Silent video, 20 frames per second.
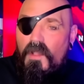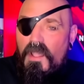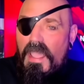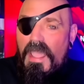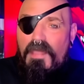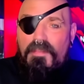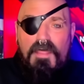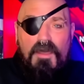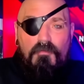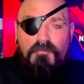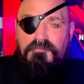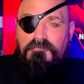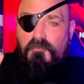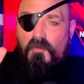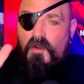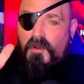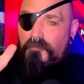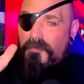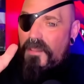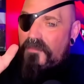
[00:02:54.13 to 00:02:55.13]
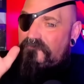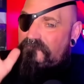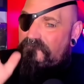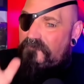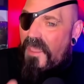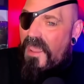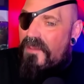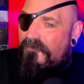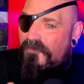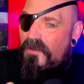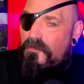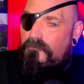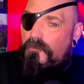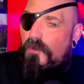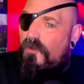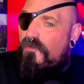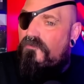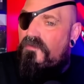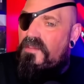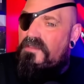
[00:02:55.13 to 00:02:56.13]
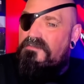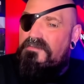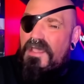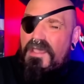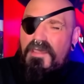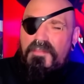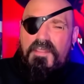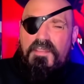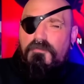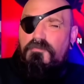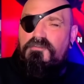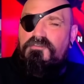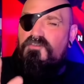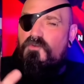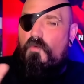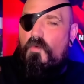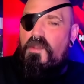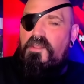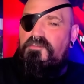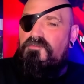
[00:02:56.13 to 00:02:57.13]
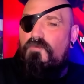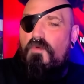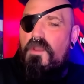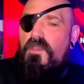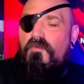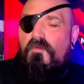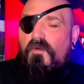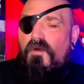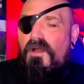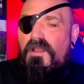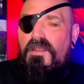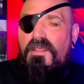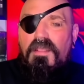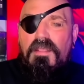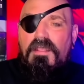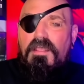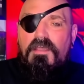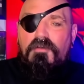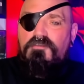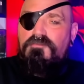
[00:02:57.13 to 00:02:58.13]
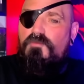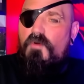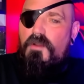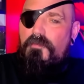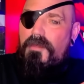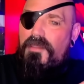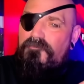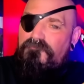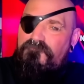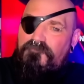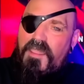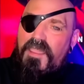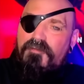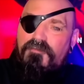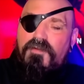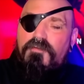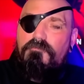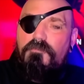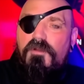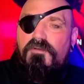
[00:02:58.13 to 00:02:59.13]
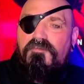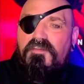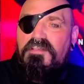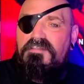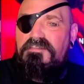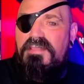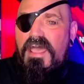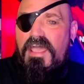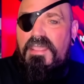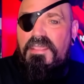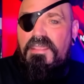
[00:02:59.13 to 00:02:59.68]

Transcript: And that was one of my favorite movies. I think it was twenty twenty-one. It was one of my favorite movies that